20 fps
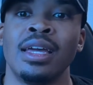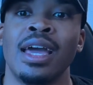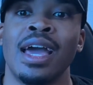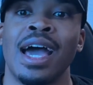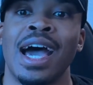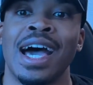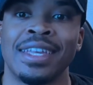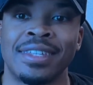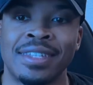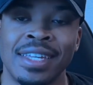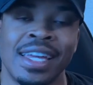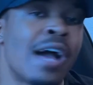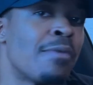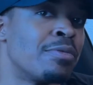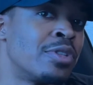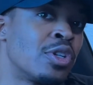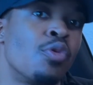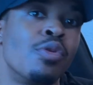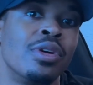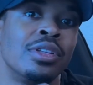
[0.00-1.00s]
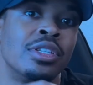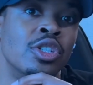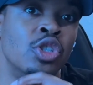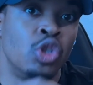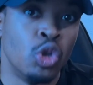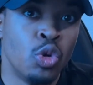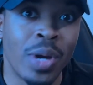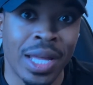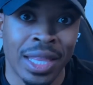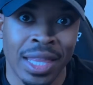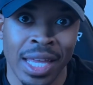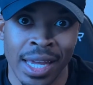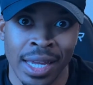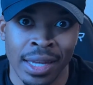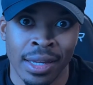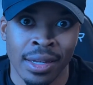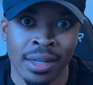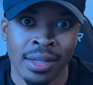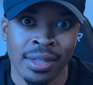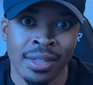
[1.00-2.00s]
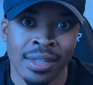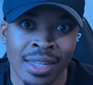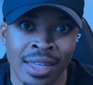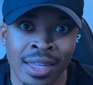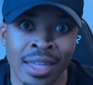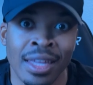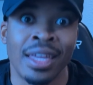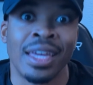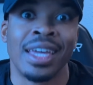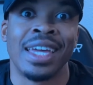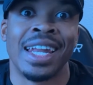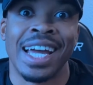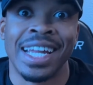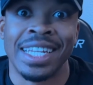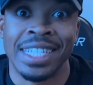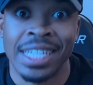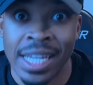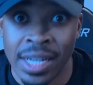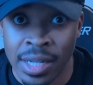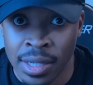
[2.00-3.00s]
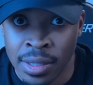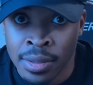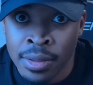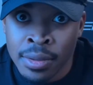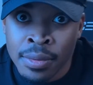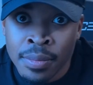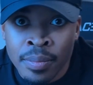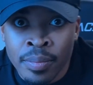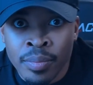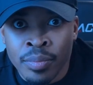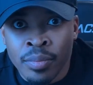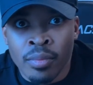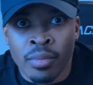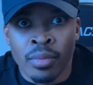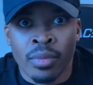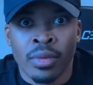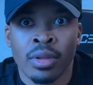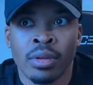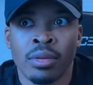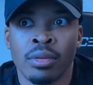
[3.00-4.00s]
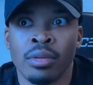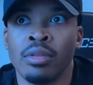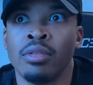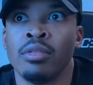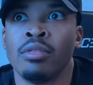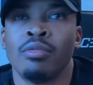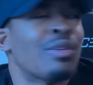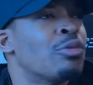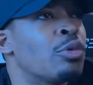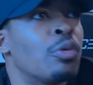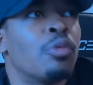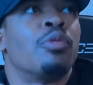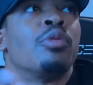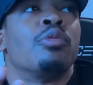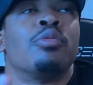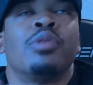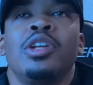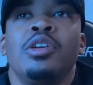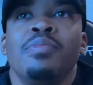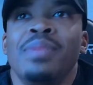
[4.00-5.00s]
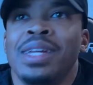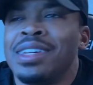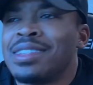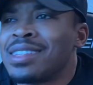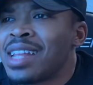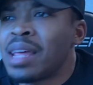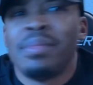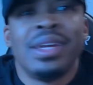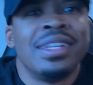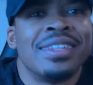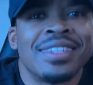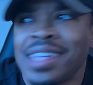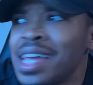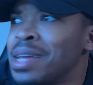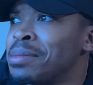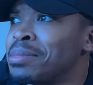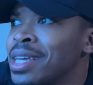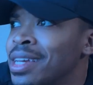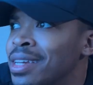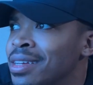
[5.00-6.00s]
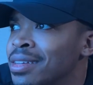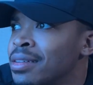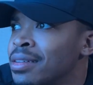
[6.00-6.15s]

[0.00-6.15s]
I said I was going to do a thing and I did it. Like, well, what do you mean? Doesn't that mean the same thing?